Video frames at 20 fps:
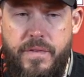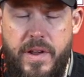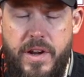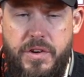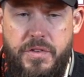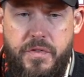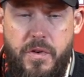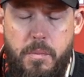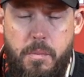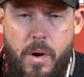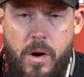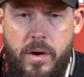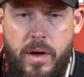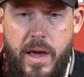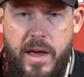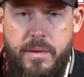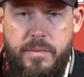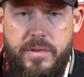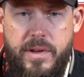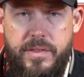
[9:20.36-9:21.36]
finish football
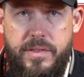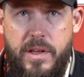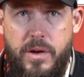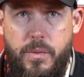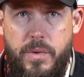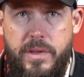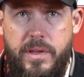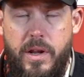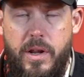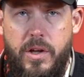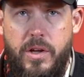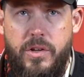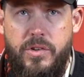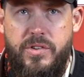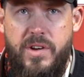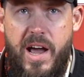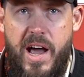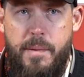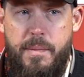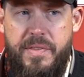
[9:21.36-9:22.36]
games. And I think we did a
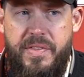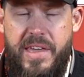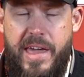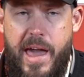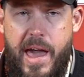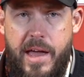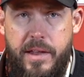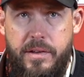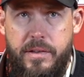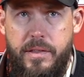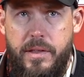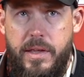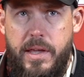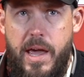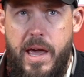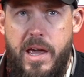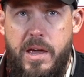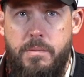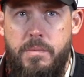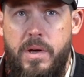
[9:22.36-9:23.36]
good job at the end of the
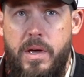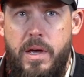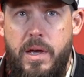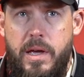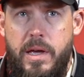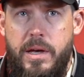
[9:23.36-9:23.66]
game.